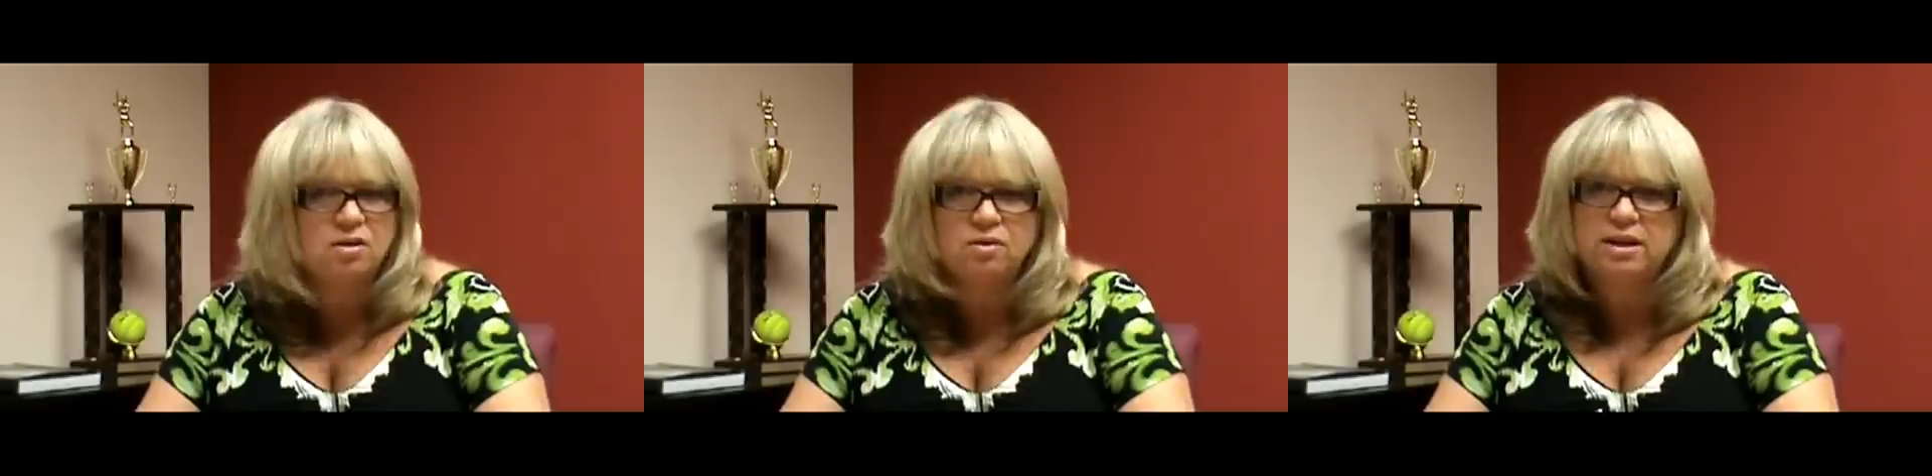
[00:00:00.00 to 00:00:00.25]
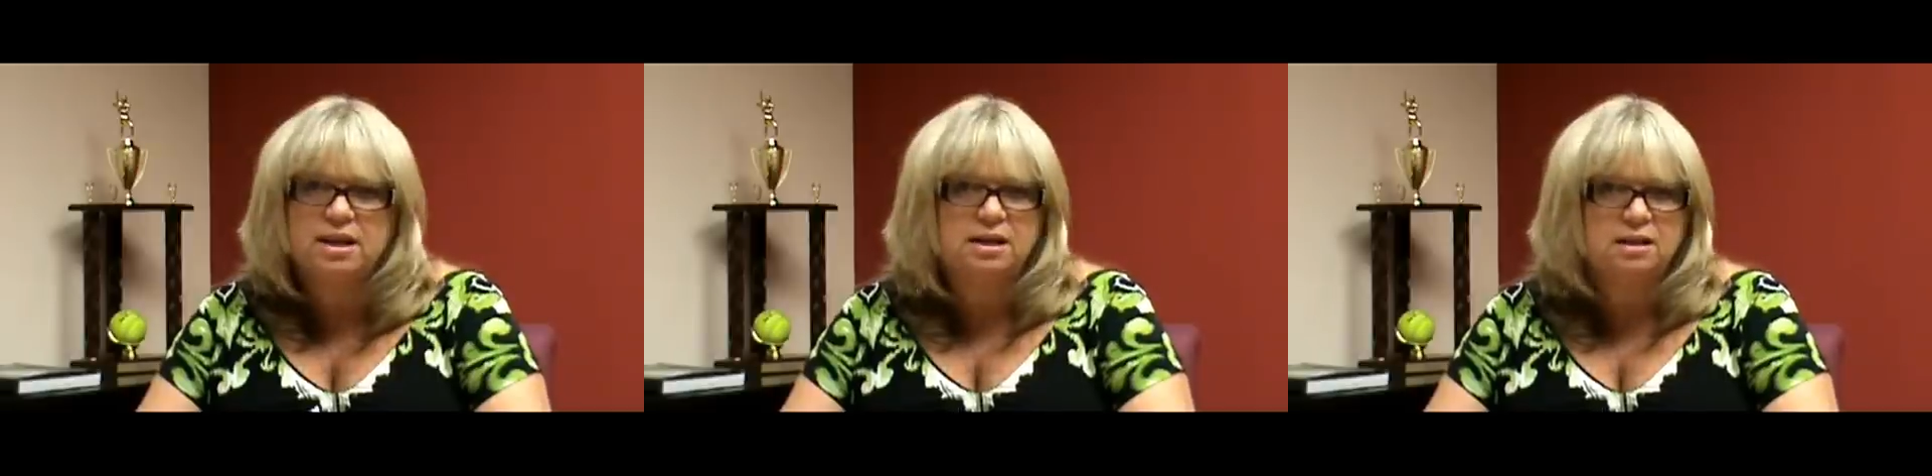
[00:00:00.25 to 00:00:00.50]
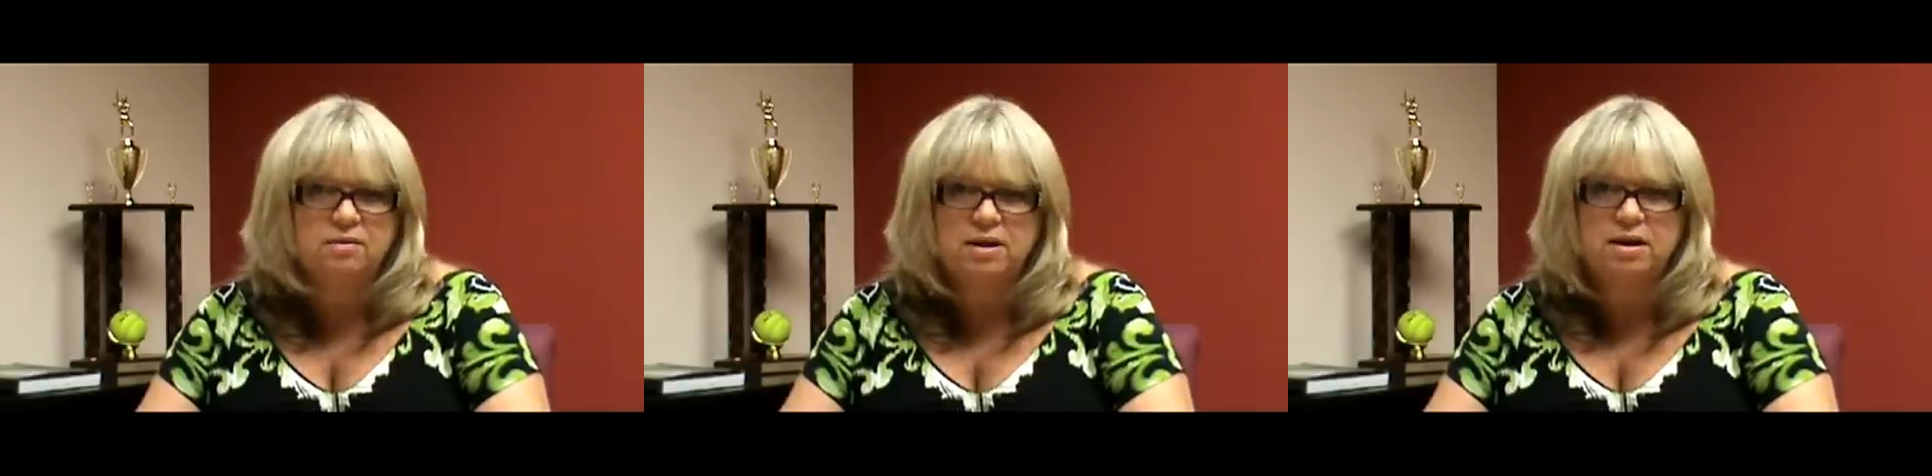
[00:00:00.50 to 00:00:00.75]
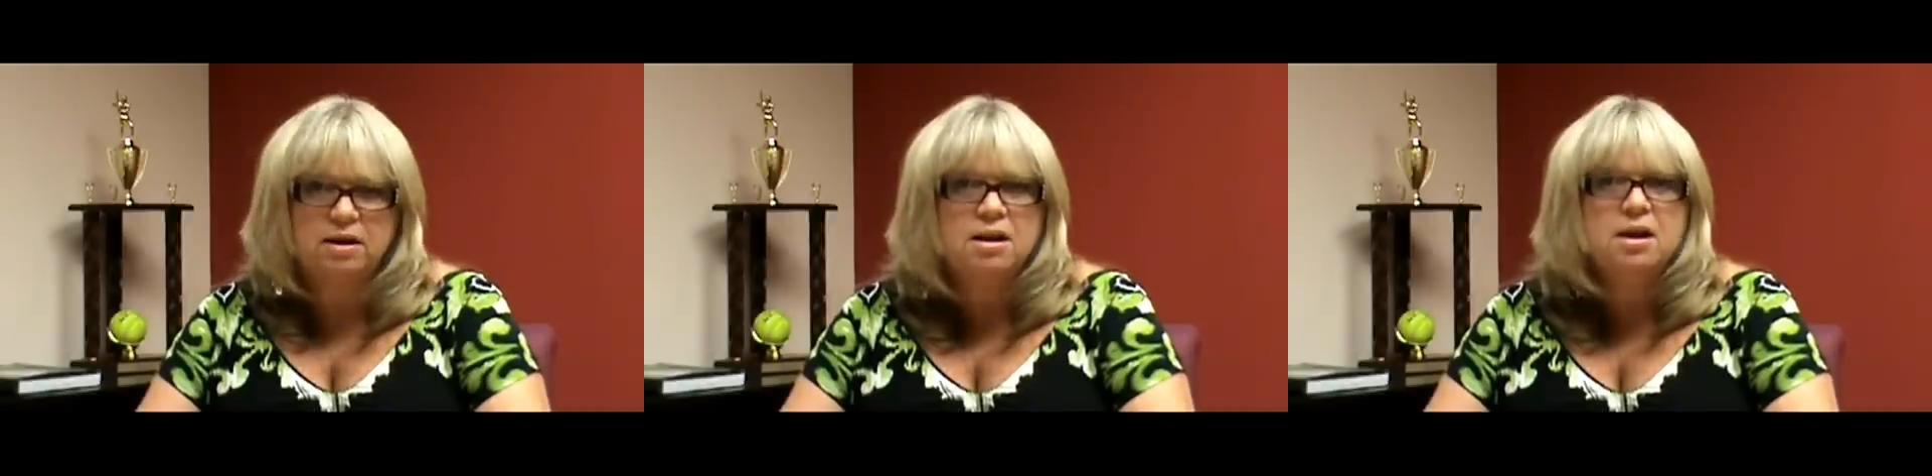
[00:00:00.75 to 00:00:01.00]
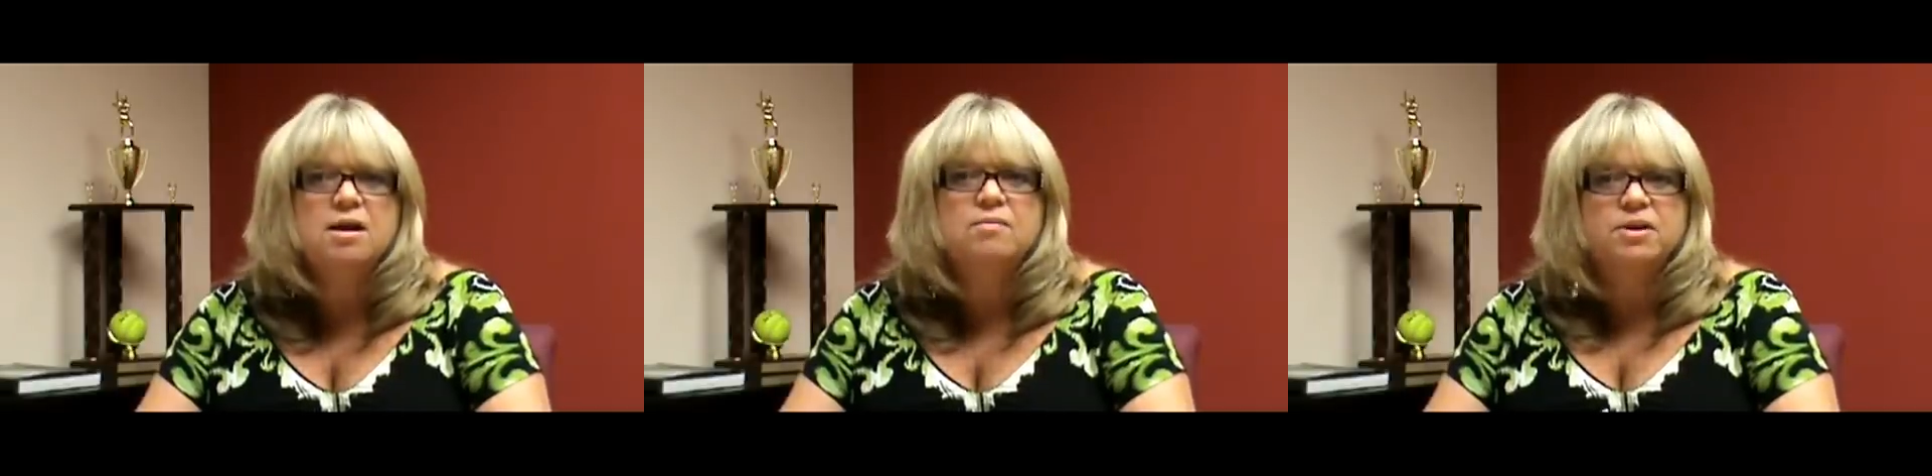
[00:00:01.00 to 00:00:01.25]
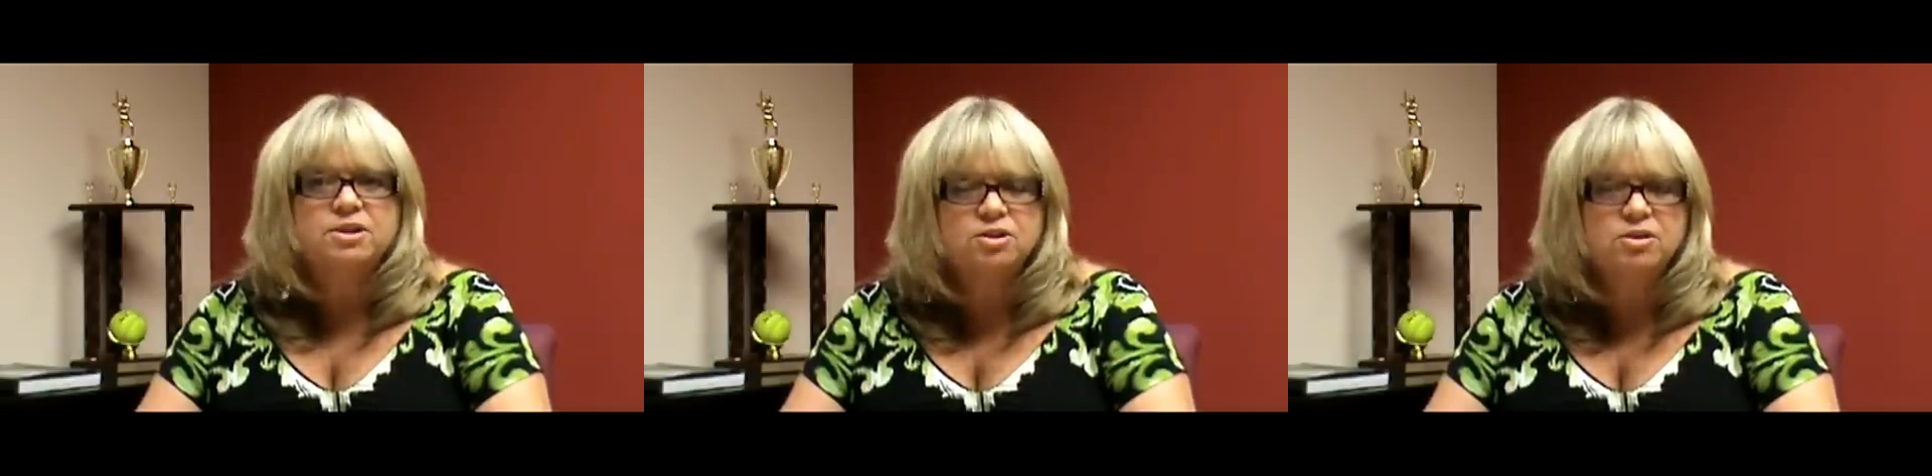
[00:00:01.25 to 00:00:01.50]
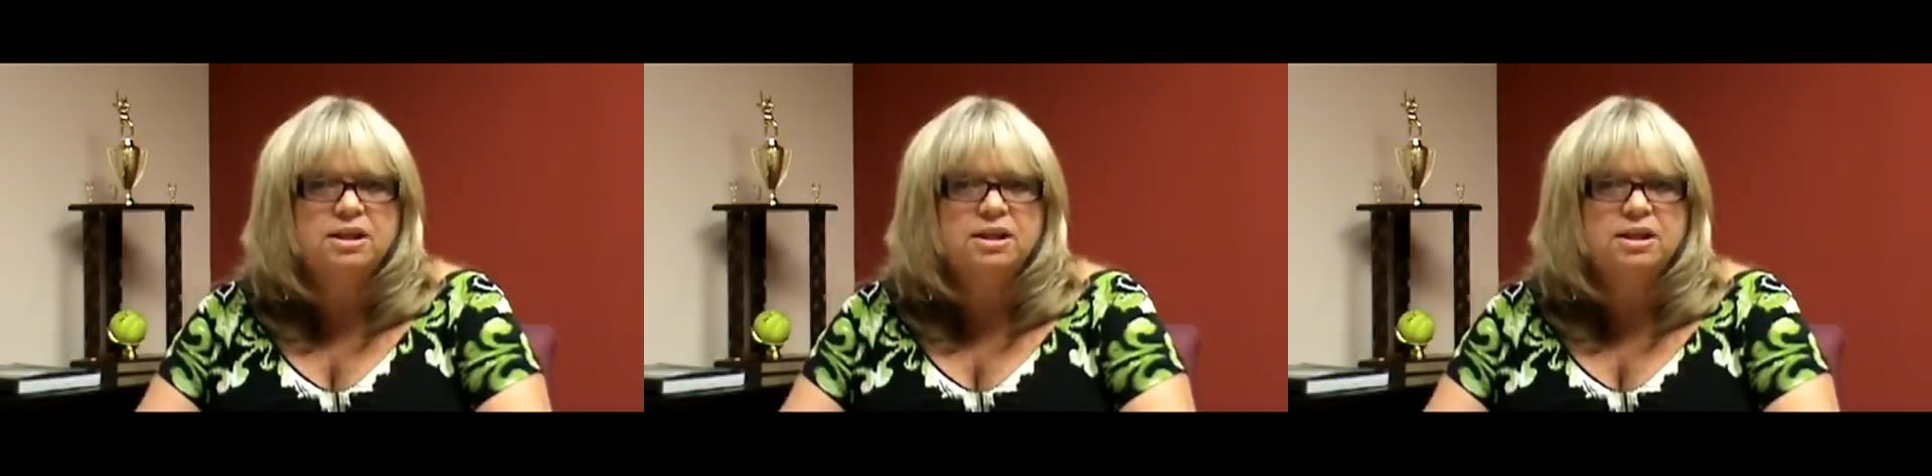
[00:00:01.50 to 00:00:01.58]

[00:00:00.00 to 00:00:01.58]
going anywhere. But you